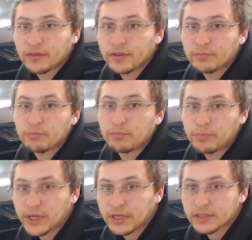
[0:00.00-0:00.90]
the
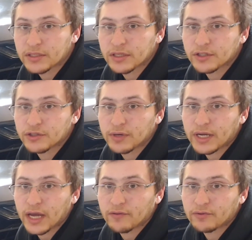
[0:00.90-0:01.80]
biggest issue I
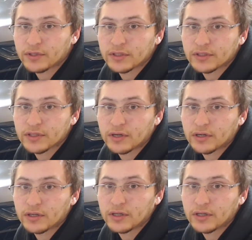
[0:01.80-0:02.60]
have with this car,